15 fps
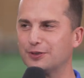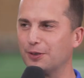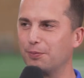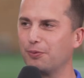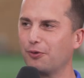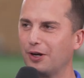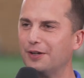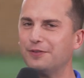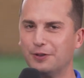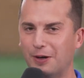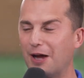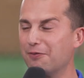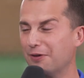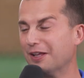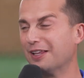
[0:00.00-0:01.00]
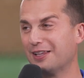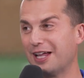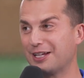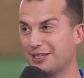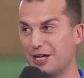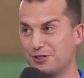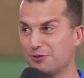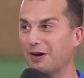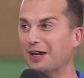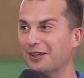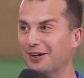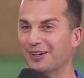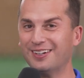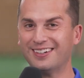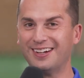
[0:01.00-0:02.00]
was a preview, I really like that
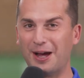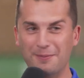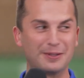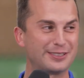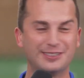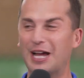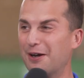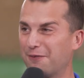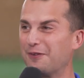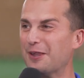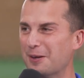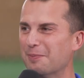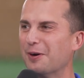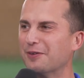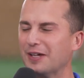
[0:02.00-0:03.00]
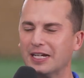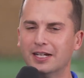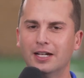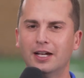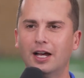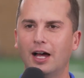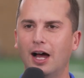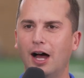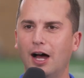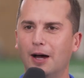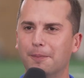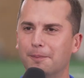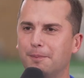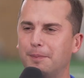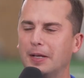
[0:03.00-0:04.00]
trailer. I'm excited for the movie.
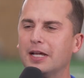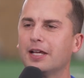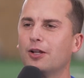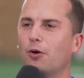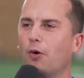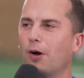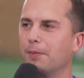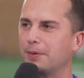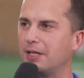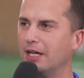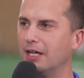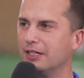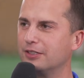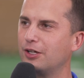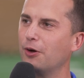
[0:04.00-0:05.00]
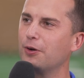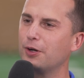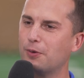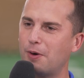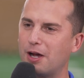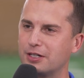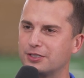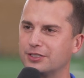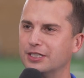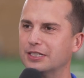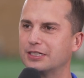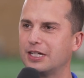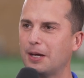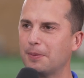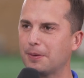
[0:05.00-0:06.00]
Um, being an Orem kid, going to Washington,
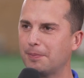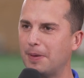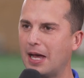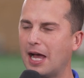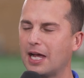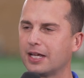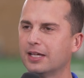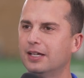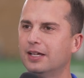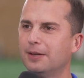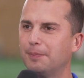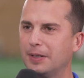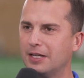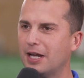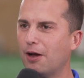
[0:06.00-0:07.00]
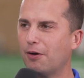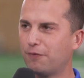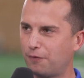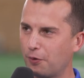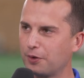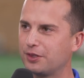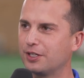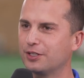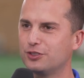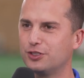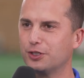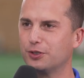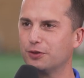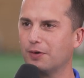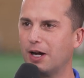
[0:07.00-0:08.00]
coming back being now a fourth year
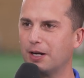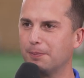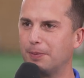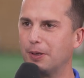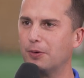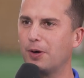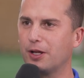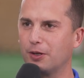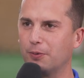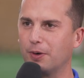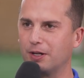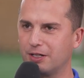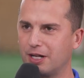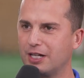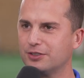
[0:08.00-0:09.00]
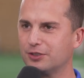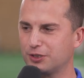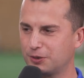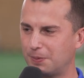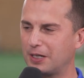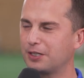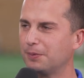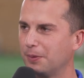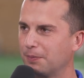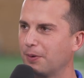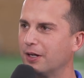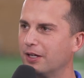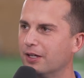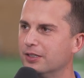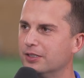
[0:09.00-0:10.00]
junior, right, at BYU, where you guys are expected to be
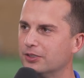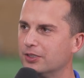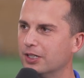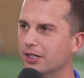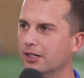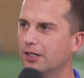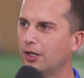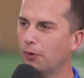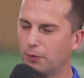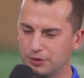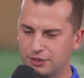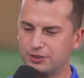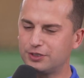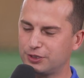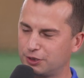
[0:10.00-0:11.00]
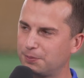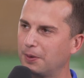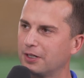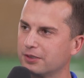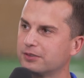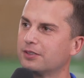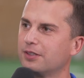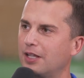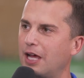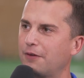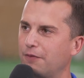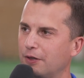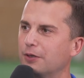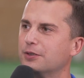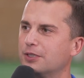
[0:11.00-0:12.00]
pretty good this year. What's this experience like
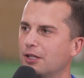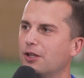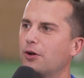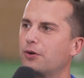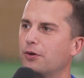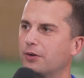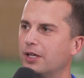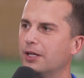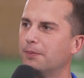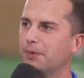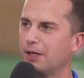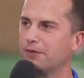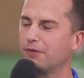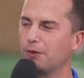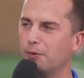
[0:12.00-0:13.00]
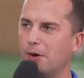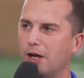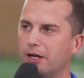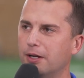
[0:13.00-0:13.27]
for you as a local kid playing for the Y